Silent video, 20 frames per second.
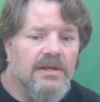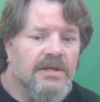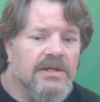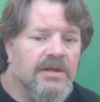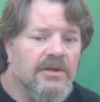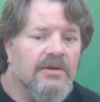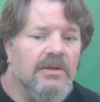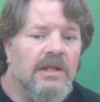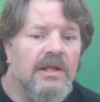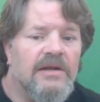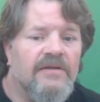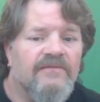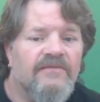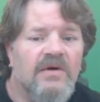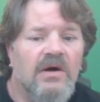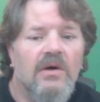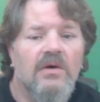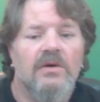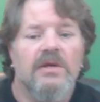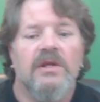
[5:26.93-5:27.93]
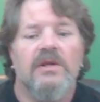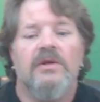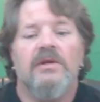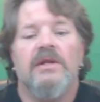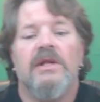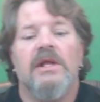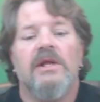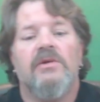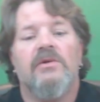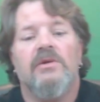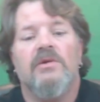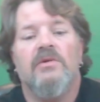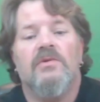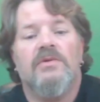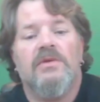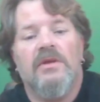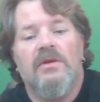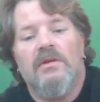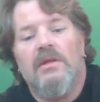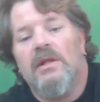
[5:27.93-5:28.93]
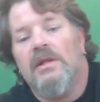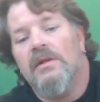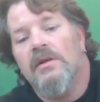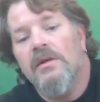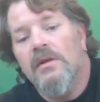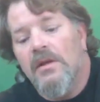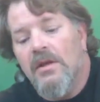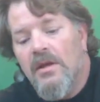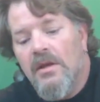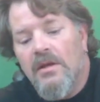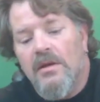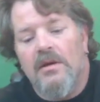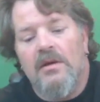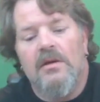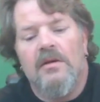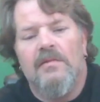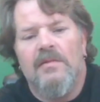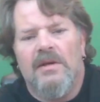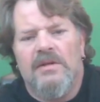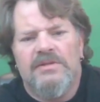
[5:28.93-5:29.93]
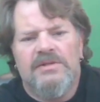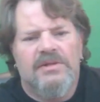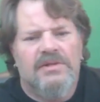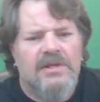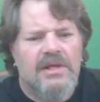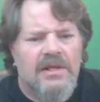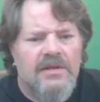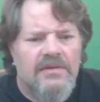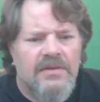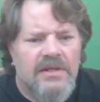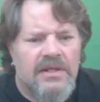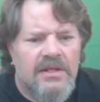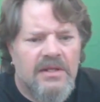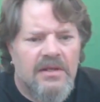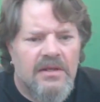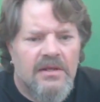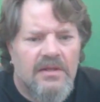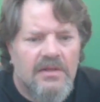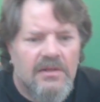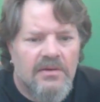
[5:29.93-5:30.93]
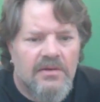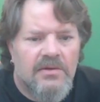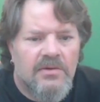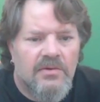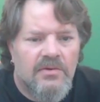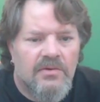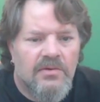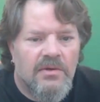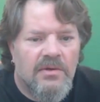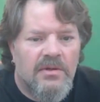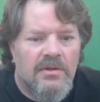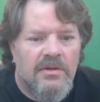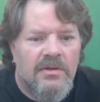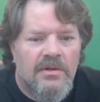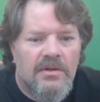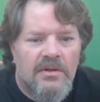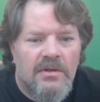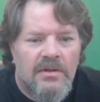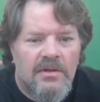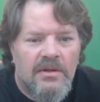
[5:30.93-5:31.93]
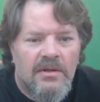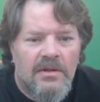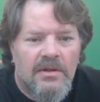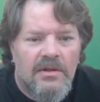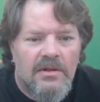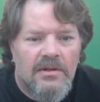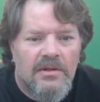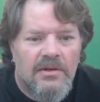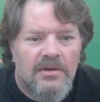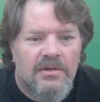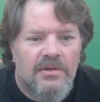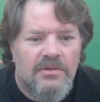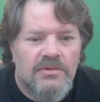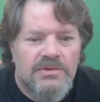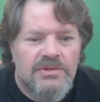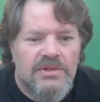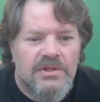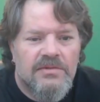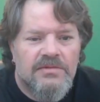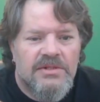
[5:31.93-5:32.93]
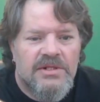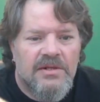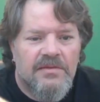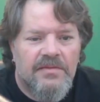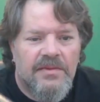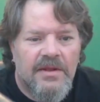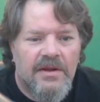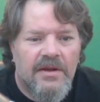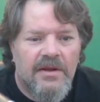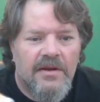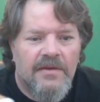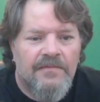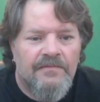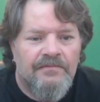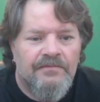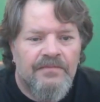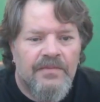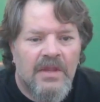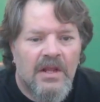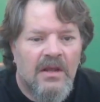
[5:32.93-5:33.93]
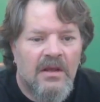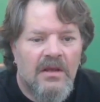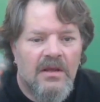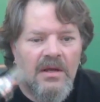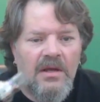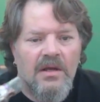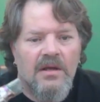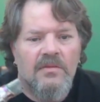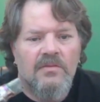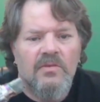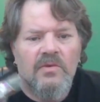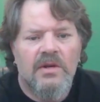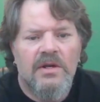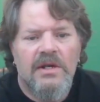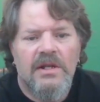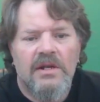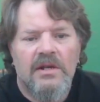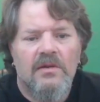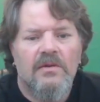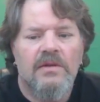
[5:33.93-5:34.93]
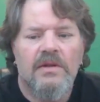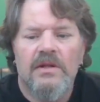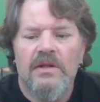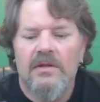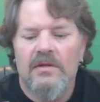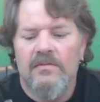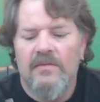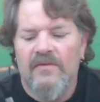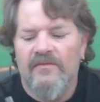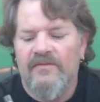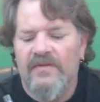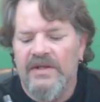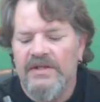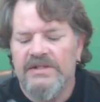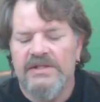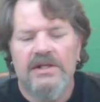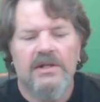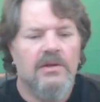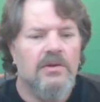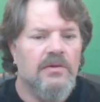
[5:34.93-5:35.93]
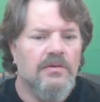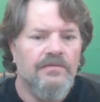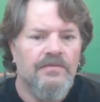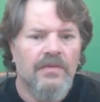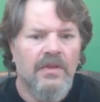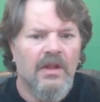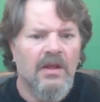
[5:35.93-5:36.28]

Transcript: Carolina Fog here in Hickory, North Carolina. Also got the little cool drip tip there. Running it on the Mephisto.